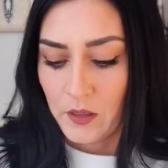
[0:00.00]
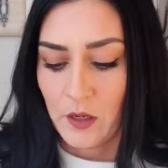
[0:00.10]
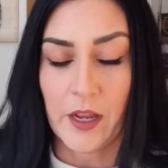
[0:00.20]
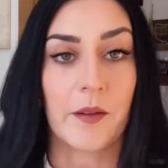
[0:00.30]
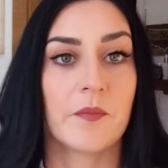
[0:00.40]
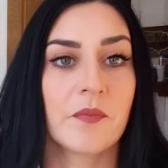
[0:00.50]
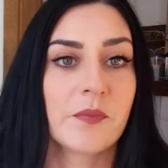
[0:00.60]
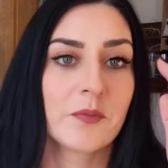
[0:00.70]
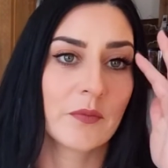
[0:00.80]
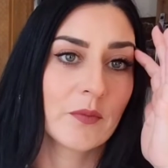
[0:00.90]
Okay,
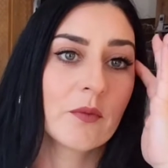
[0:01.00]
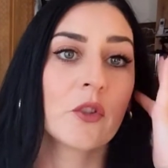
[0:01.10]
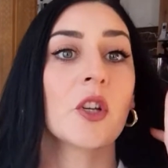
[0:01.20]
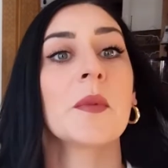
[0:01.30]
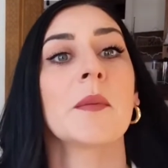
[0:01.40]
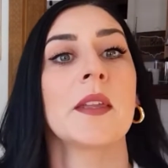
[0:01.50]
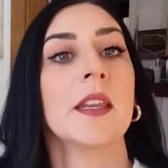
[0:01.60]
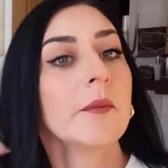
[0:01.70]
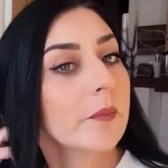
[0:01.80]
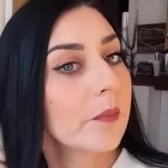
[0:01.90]
took me a
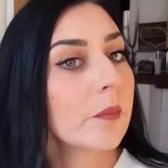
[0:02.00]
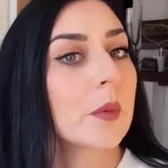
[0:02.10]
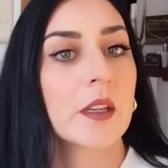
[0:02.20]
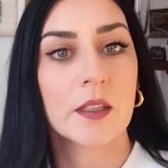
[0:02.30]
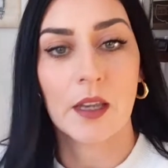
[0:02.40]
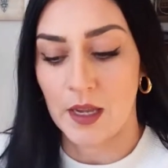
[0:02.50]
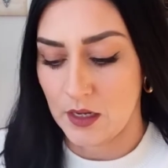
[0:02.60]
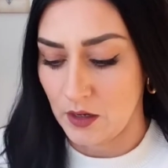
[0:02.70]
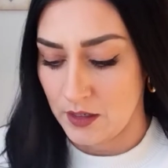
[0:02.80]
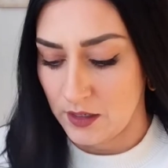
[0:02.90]
minute, but I
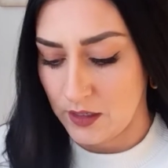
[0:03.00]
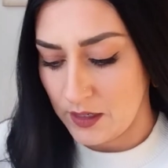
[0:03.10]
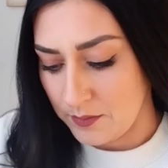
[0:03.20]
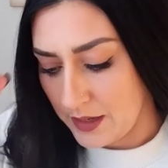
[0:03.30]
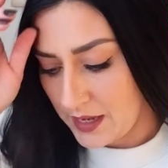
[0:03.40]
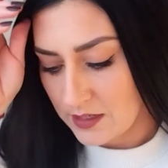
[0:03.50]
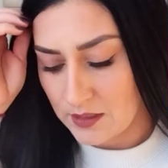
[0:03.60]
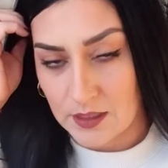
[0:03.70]
got it back.